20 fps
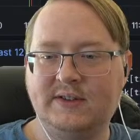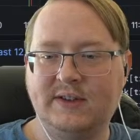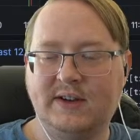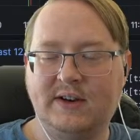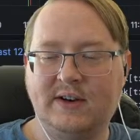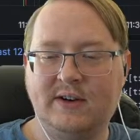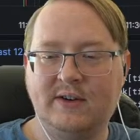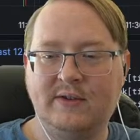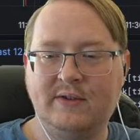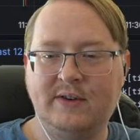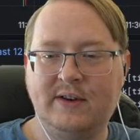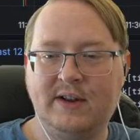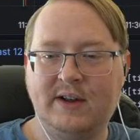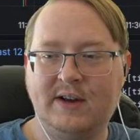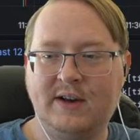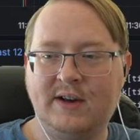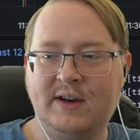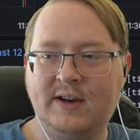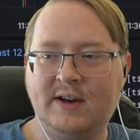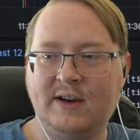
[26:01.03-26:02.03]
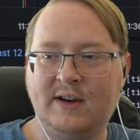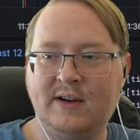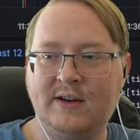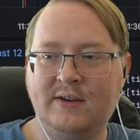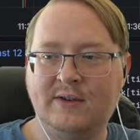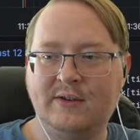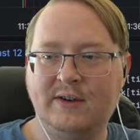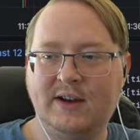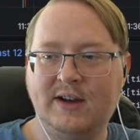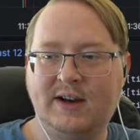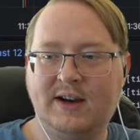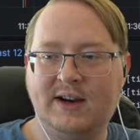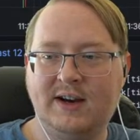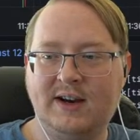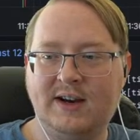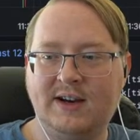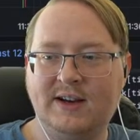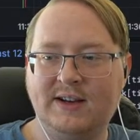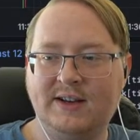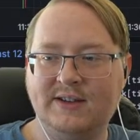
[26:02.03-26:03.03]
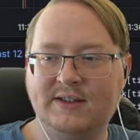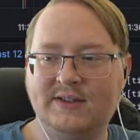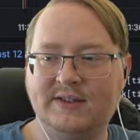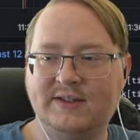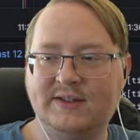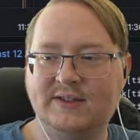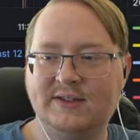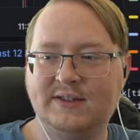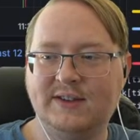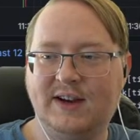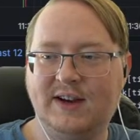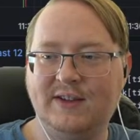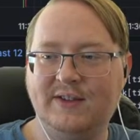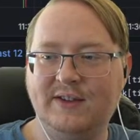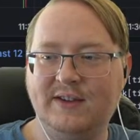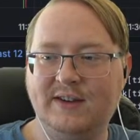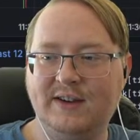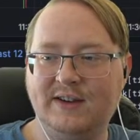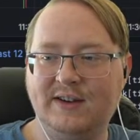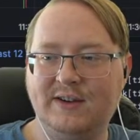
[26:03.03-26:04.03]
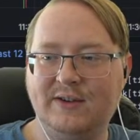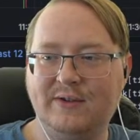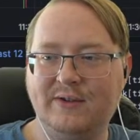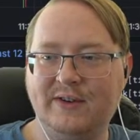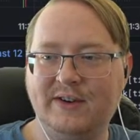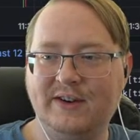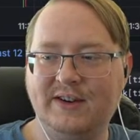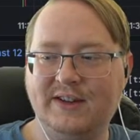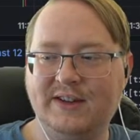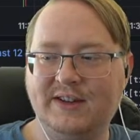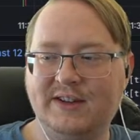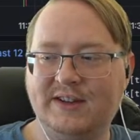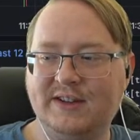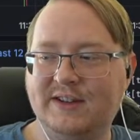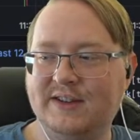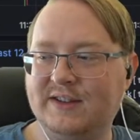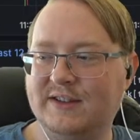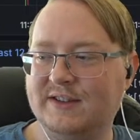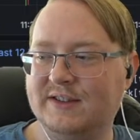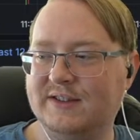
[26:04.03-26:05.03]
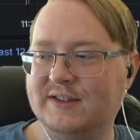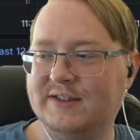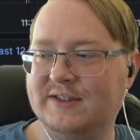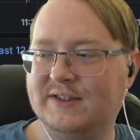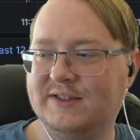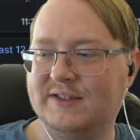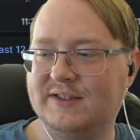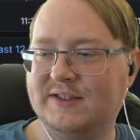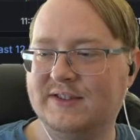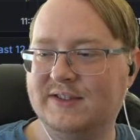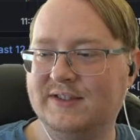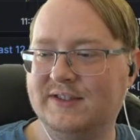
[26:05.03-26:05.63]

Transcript: Oh, no, guys. I think I know what it is.